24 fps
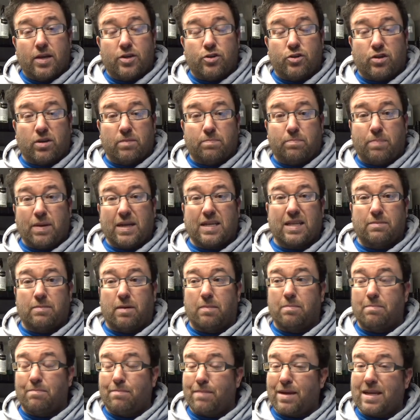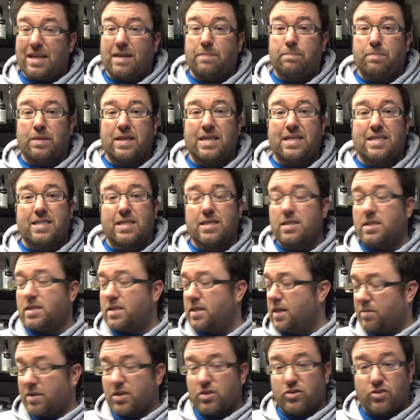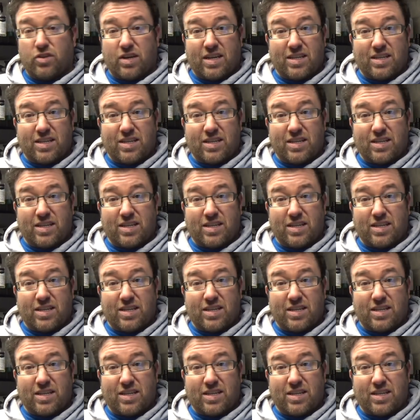you can pick them up many places because they're